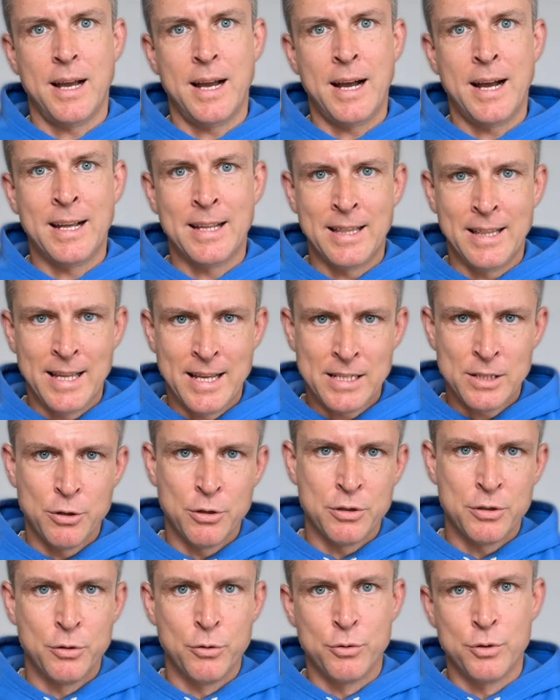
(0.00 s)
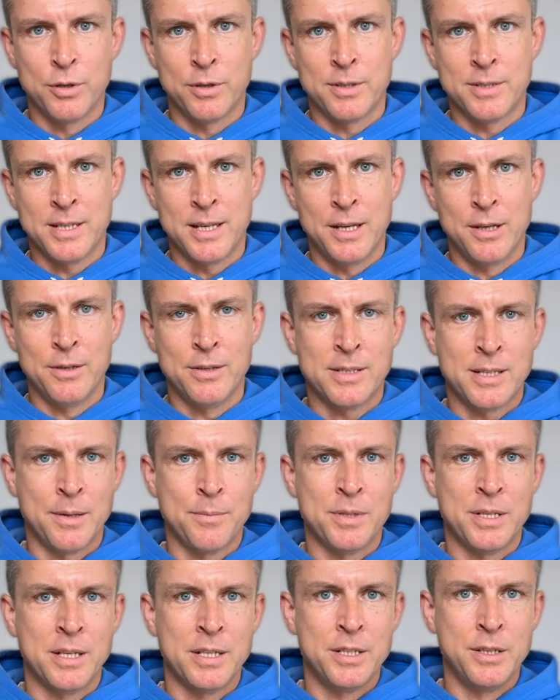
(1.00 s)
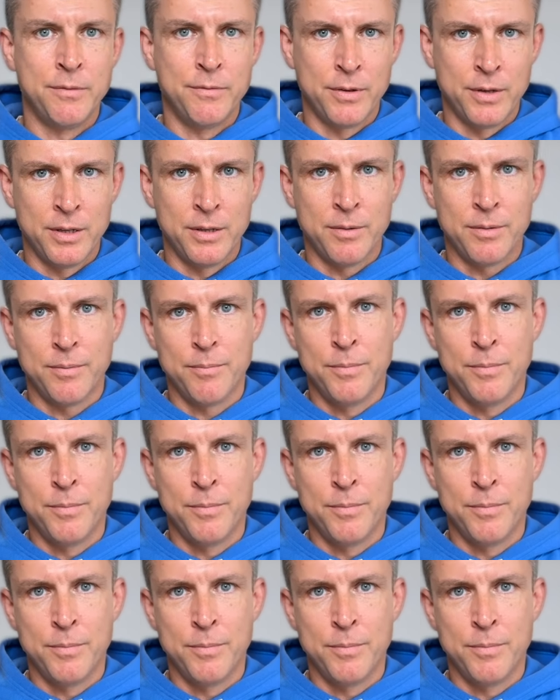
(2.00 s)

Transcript: unless your surgeon say something different